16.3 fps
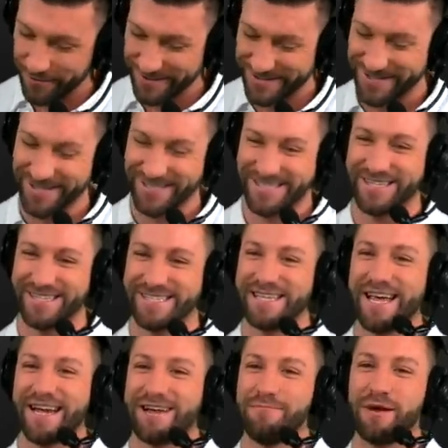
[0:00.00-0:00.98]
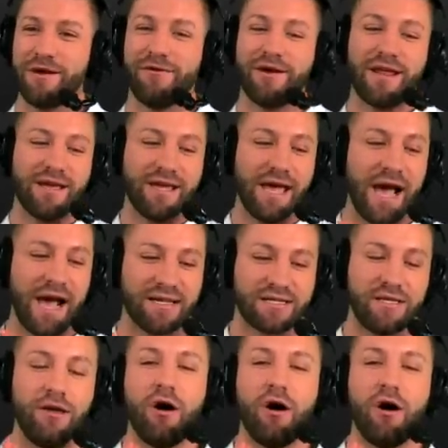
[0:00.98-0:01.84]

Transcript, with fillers: just a second, but I want to ask